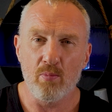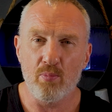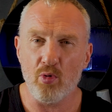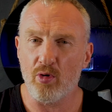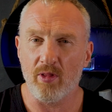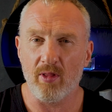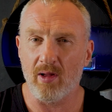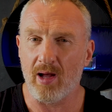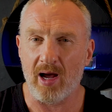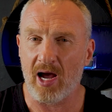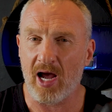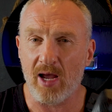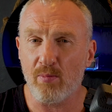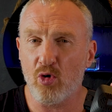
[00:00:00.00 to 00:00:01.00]
But
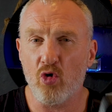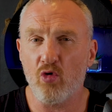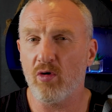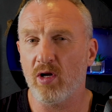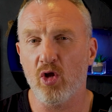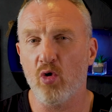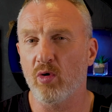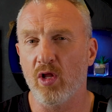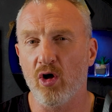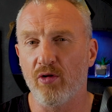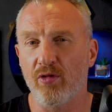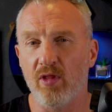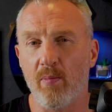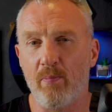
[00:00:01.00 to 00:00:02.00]
I'm currently only
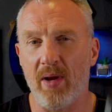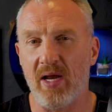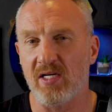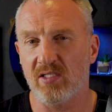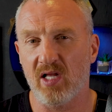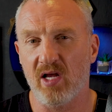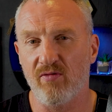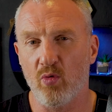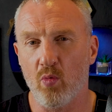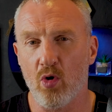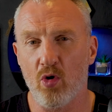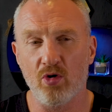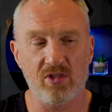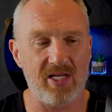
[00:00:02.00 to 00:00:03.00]
on the baseline
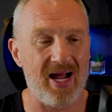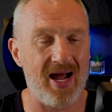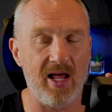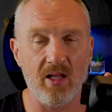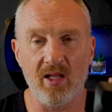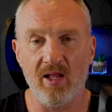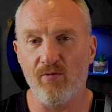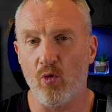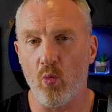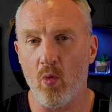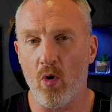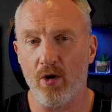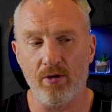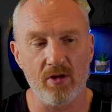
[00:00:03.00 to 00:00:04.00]
rewards at level
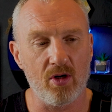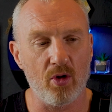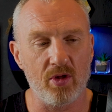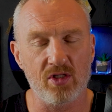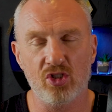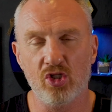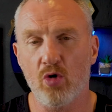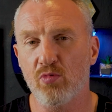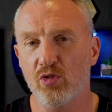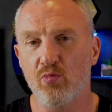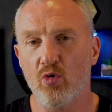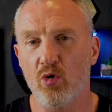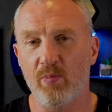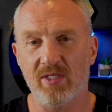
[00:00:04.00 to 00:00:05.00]
1. There's so
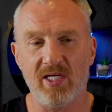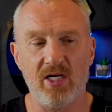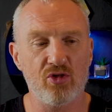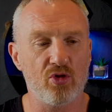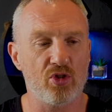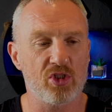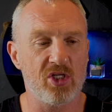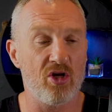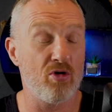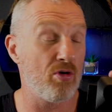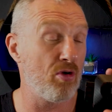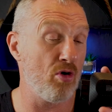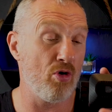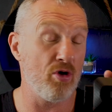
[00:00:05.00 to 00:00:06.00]
much more potential to
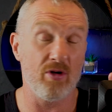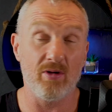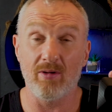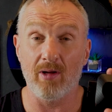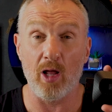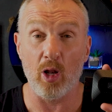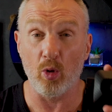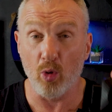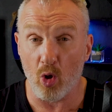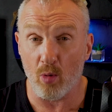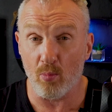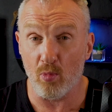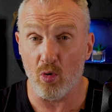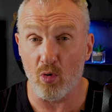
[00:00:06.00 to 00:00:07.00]
earn a
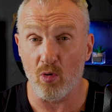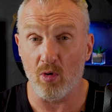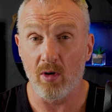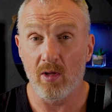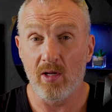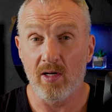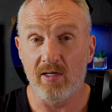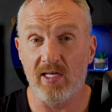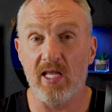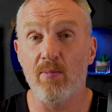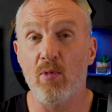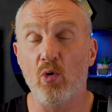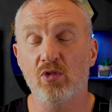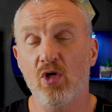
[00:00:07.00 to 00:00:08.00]
lot more
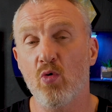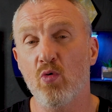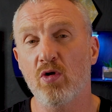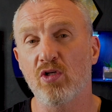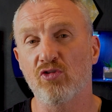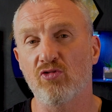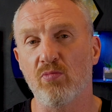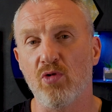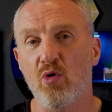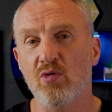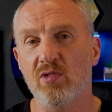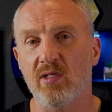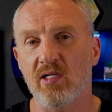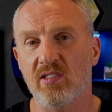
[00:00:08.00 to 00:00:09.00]
DIMO tokens from
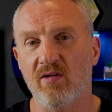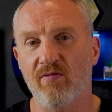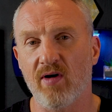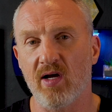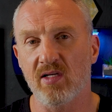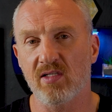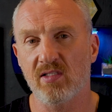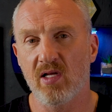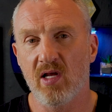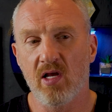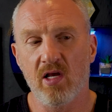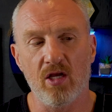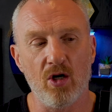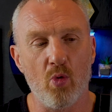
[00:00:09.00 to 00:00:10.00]
using this device.
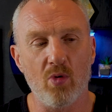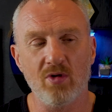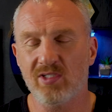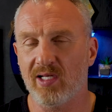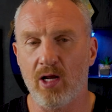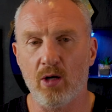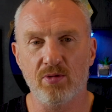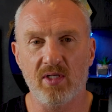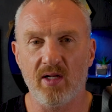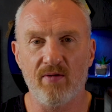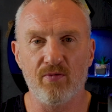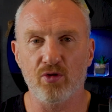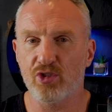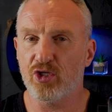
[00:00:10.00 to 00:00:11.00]
Once I get up to
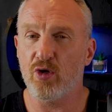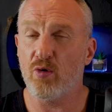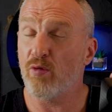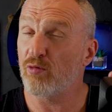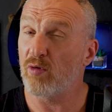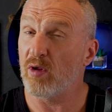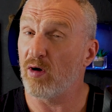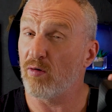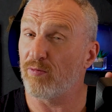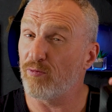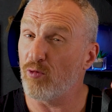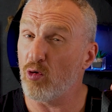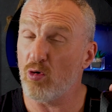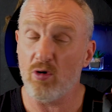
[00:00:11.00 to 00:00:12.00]
level 2, 3 or
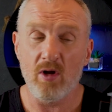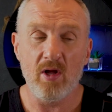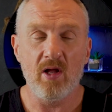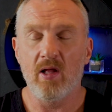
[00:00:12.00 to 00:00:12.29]
4,